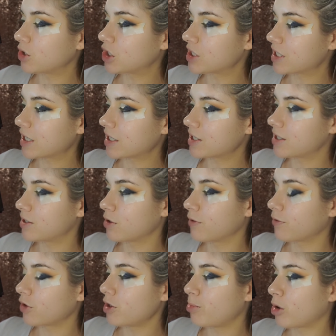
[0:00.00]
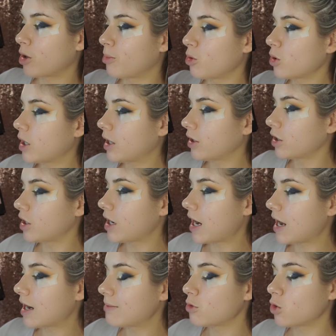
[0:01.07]
which is like a silvery purple color,
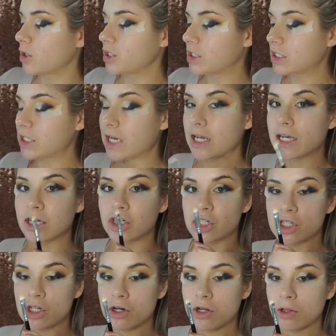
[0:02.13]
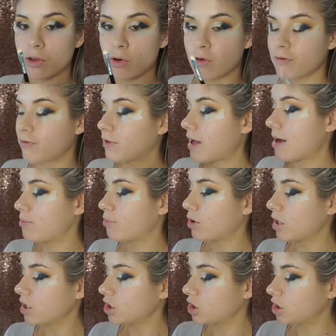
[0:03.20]
and I'm going to take it just on a little flat
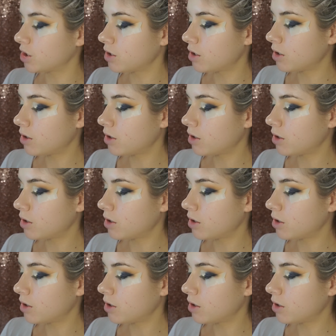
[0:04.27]
brush.